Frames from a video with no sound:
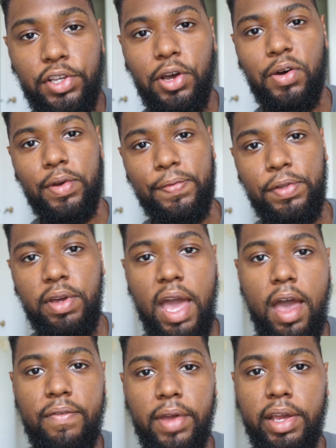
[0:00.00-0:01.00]
So if
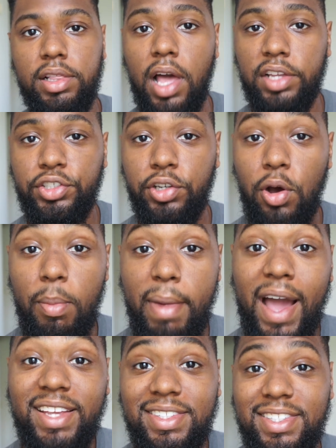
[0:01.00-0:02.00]
you have a logical
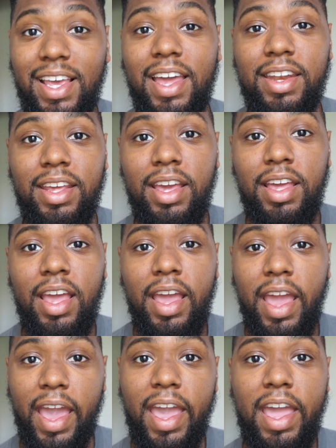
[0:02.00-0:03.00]
mindset
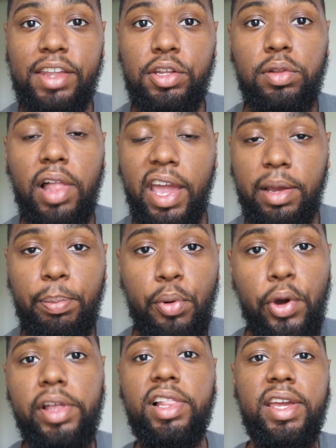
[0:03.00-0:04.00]
and you
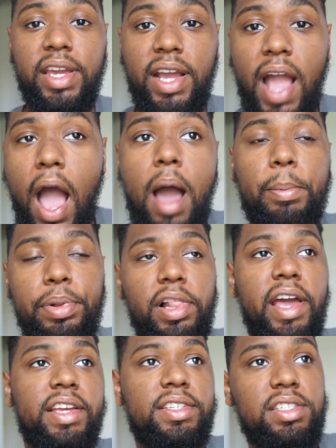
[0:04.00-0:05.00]
like boiling
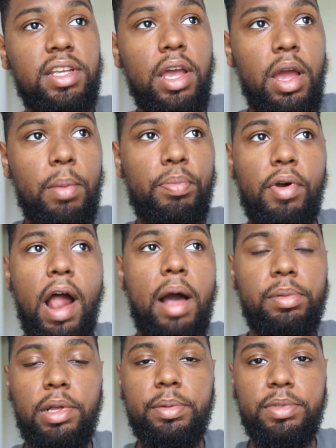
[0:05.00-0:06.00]
complex
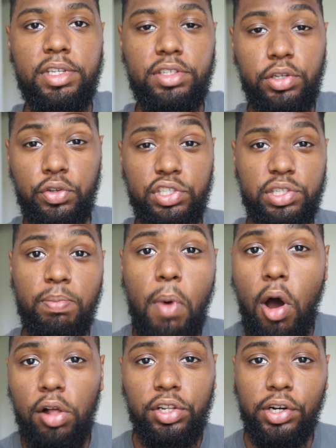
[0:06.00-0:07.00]
problems into
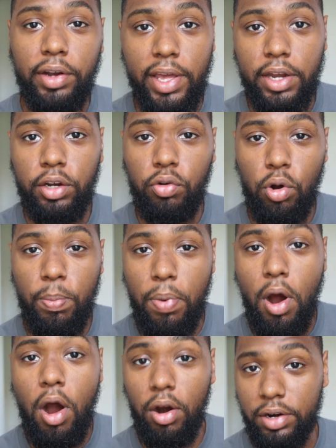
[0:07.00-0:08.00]
smaller
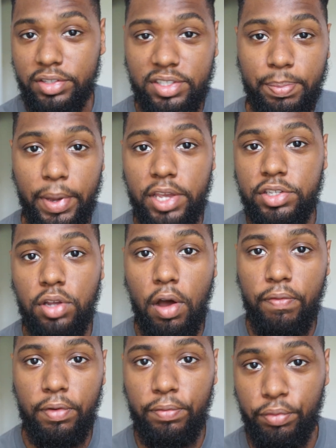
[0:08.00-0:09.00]
integral parts based
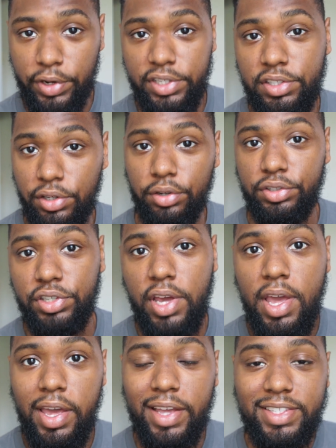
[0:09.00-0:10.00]
off of
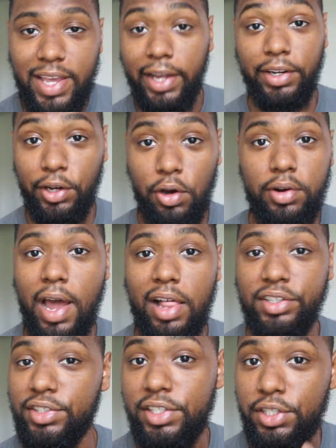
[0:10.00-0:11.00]
research and technical
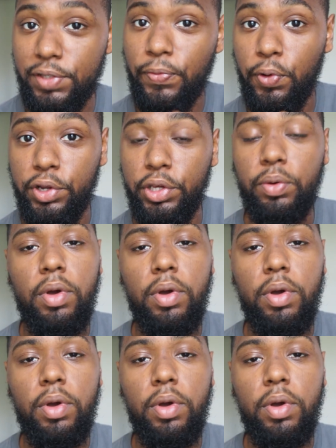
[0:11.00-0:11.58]
knowledge, this is for